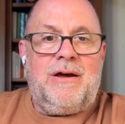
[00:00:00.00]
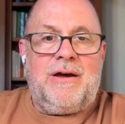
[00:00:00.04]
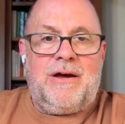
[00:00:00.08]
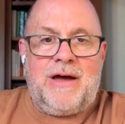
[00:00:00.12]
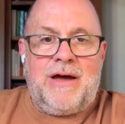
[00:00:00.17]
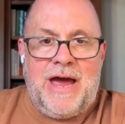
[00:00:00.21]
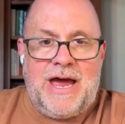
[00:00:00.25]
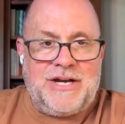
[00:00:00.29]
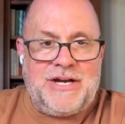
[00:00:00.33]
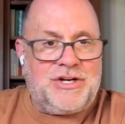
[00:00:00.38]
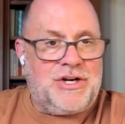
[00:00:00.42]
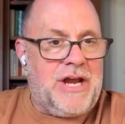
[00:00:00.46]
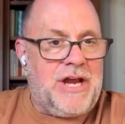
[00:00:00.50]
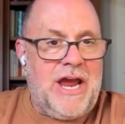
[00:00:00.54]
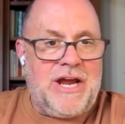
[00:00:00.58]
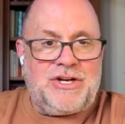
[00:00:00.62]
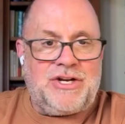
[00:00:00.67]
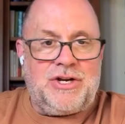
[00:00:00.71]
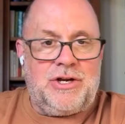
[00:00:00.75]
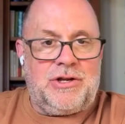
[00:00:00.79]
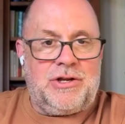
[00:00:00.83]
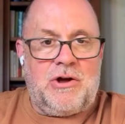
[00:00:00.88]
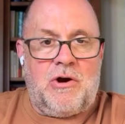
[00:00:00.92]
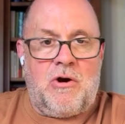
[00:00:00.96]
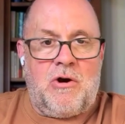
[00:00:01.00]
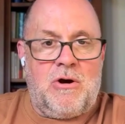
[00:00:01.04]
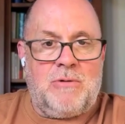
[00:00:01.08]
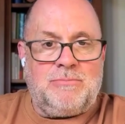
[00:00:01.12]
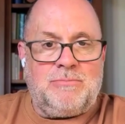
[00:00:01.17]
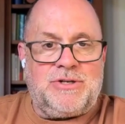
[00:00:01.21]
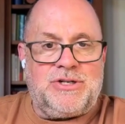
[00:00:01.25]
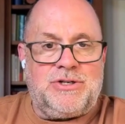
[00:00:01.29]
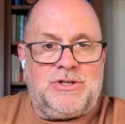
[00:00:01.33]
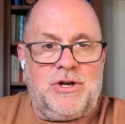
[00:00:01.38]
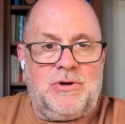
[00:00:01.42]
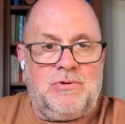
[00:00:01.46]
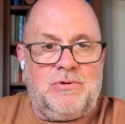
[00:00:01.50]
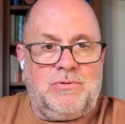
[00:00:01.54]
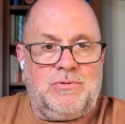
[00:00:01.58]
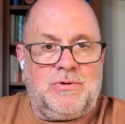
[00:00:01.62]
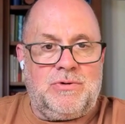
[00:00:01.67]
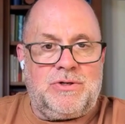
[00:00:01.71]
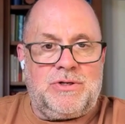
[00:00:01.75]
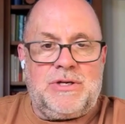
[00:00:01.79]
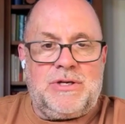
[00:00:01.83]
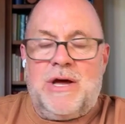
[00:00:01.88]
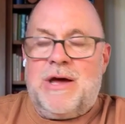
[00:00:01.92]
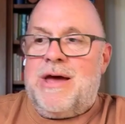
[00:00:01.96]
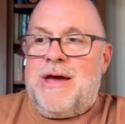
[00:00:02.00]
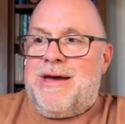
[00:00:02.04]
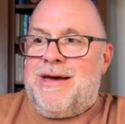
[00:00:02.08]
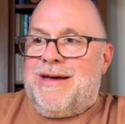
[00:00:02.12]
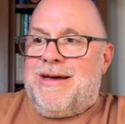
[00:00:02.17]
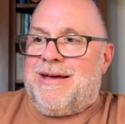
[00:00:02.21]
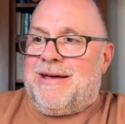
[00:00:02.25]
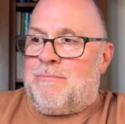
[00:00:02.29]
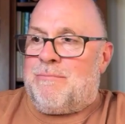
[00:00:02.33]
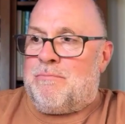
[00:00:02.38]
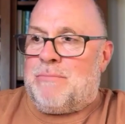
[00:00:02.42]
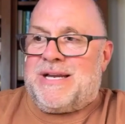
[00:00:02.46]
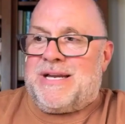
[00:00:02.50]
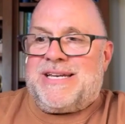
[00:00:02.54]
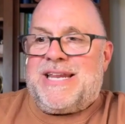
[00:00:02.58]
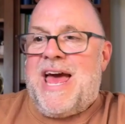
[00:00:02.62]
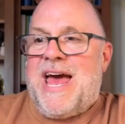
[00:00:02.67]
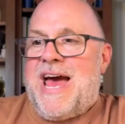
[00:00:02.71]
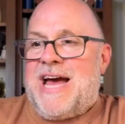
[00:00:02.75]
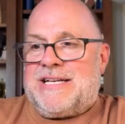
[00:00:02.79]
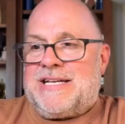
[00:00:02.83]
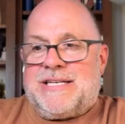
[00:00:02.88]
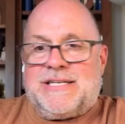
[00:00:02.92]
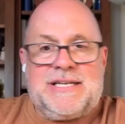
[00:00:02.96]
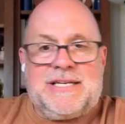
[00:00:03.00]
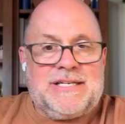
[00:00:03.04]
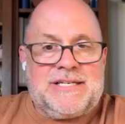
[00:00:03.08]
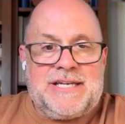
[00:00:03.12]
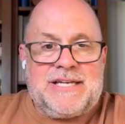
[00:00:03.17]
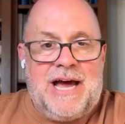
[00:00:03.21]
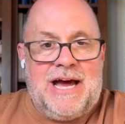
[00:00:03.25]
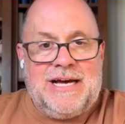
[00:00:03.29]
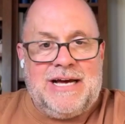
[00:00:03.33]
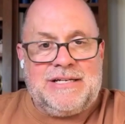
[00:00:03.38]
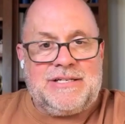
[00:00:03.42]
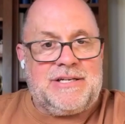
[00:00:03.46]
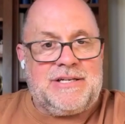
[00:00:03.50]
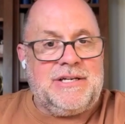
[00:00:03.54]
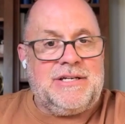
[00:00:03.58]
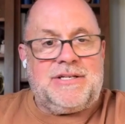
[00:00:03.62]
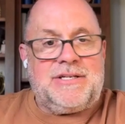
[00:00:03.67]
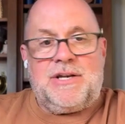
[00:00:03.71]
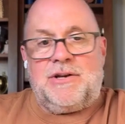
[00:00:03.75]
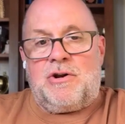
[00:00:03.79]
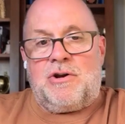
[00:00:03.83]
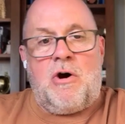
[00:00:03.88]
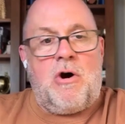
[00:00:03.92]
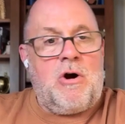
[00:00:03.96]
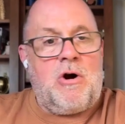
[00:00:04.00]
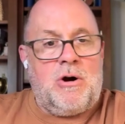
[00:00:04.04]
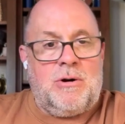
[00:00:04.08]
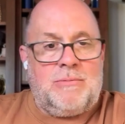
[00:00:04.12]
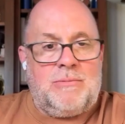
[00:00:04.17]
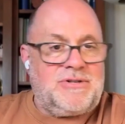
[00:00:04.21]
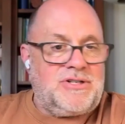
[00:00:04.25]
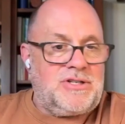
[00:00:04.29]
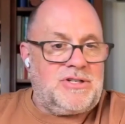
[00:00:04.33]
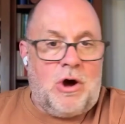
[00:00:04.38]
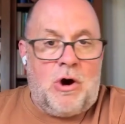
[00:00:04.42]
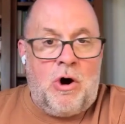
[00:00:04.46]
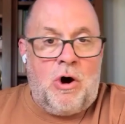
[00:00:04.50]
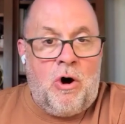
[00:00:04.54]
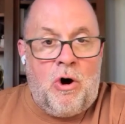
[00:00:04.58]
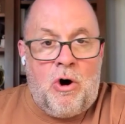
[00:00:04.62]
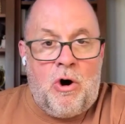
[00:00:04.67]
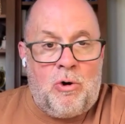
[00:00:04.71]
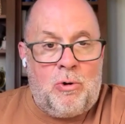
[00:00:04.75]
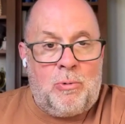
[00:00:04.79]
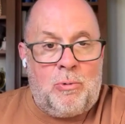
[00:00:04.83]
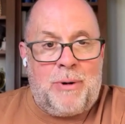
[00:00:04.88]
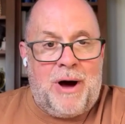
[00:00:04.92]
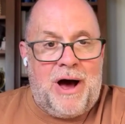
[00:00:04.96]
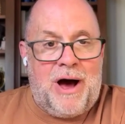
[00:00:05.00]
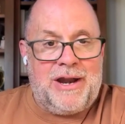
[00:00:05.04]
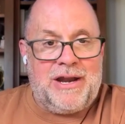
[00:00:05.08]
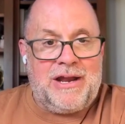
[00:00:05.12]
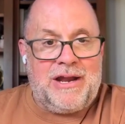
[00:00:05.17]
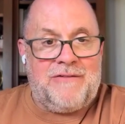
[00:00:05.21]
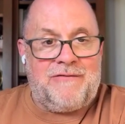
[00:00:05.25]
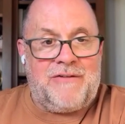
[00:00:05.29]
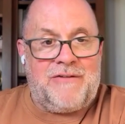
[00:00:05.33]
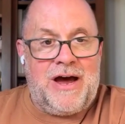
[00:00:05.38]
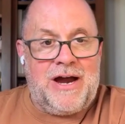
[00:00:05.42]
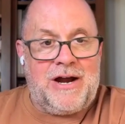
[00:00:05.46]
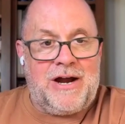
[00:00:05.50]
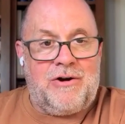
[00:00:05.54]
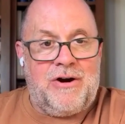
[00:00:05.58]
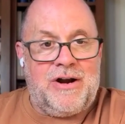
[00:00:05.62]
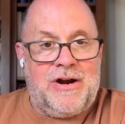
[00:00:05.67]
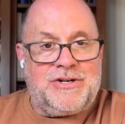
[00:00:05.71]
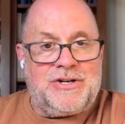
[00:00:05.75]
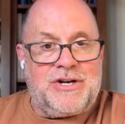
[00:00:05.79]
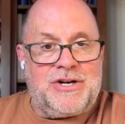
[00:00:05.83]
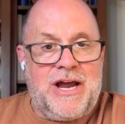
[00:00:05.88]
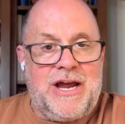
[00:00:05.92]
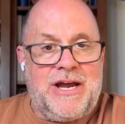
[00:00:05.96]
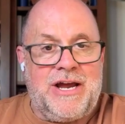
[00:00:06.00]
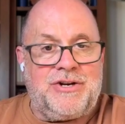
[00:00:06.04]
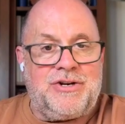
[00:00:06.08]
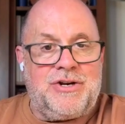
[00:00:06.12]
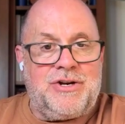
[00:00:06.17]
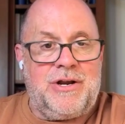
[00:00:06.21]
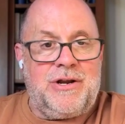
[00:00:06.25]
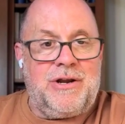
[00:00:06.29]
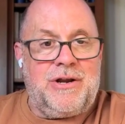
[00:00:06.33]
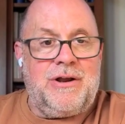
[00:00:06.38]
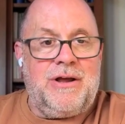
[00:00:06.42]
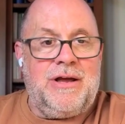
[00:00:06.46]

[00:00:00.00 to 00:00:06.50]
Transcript: education that harms students metastasizes and harms the whole body of higher education.